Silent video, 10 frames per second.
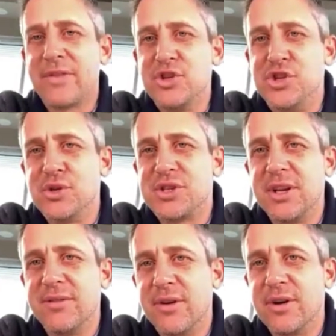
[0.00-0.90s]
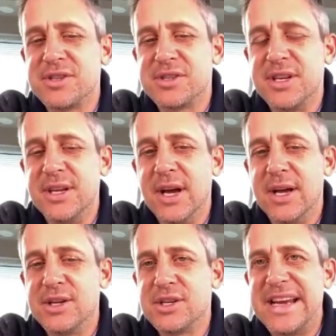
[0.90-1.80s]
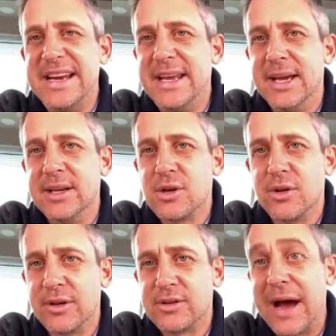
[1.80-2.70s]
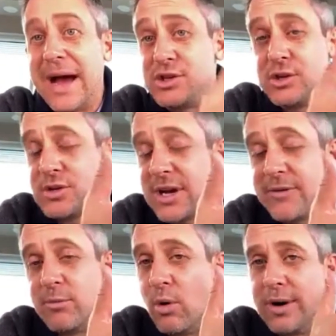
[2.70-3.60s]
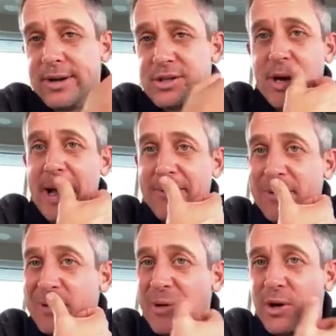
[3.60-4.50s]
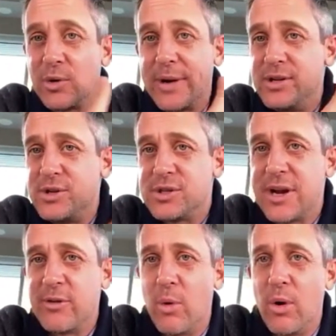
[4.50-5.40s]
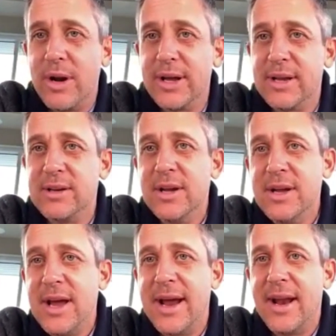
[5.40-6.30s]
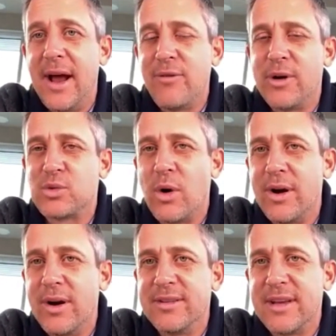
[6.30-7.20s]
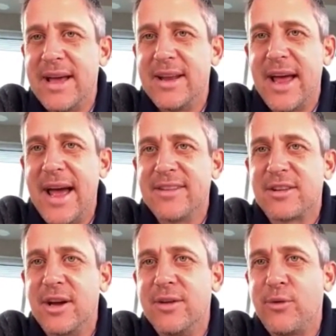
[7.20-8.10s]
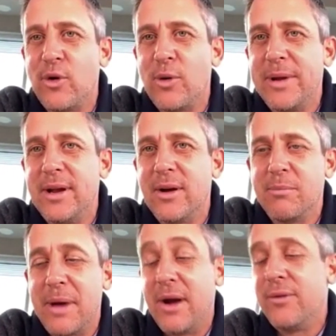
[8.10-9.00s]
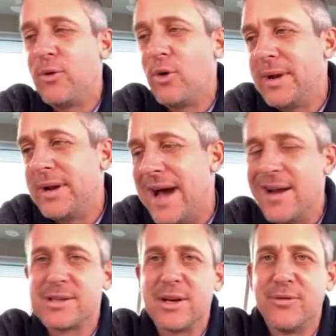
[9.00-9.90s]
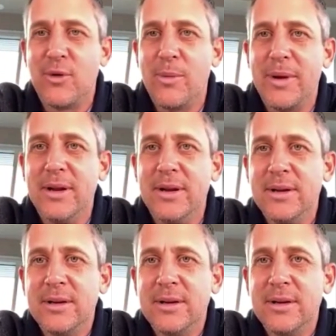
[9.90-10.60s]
the juicing versus the just eating it? So I juice every morning. So I have a green juice every morning, and I've always wondered, is that as good for me, better for me, not as good for me?